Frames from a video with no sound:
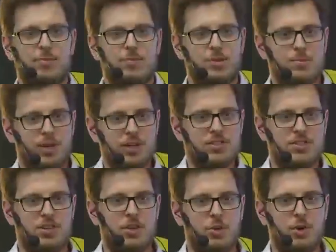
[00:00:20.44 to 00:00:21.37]
spot,
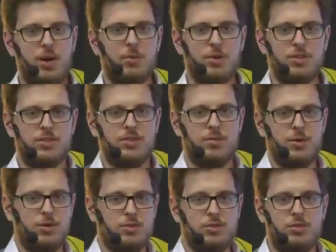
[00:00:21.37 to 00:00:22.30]
so I was
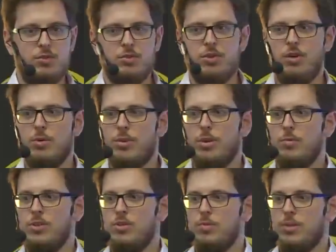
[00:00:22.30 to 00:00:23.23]
supposed to talk about
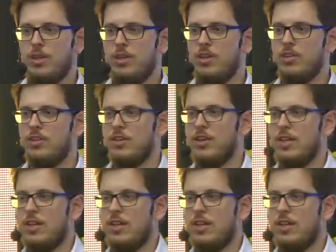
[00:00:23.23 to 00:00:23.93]
B2B a lot.